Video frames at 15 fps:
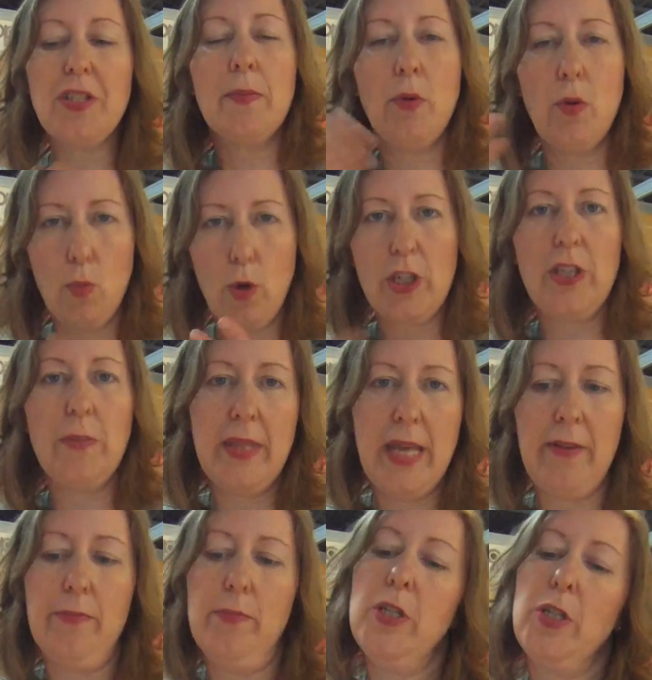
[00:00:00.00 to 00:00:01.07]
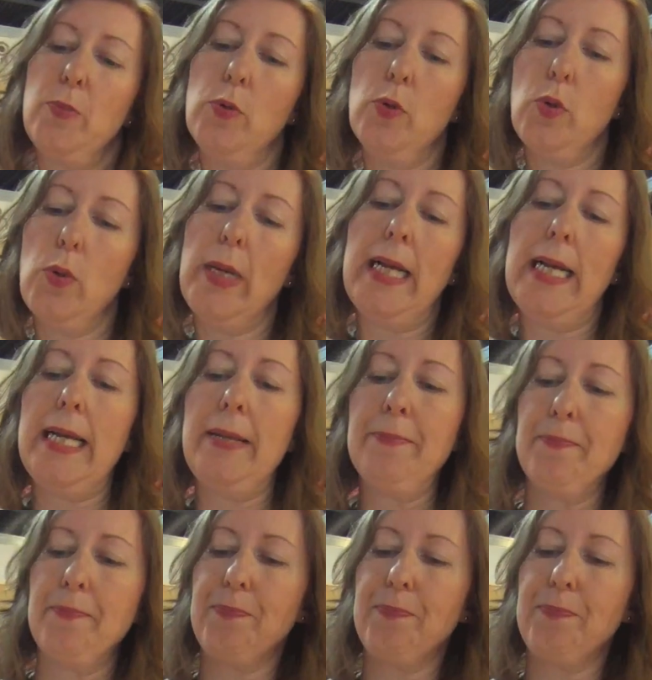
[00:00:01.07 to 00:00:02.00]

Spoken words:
them and wash them that much more quickly.